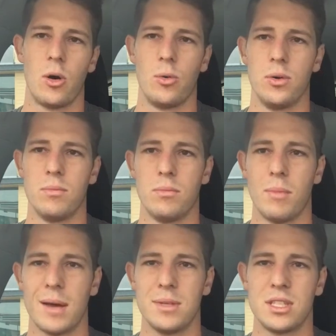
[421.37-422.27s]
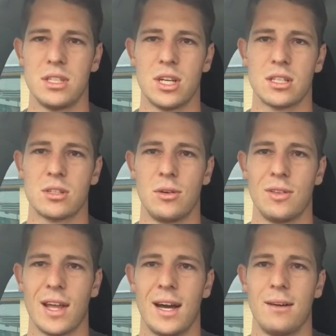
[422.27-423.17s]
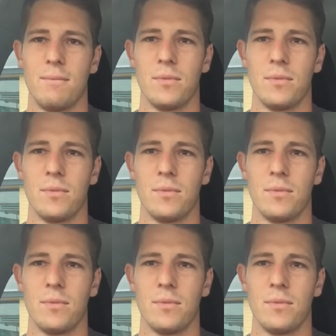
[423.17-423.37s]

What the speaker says: I would maybe suggest doing that.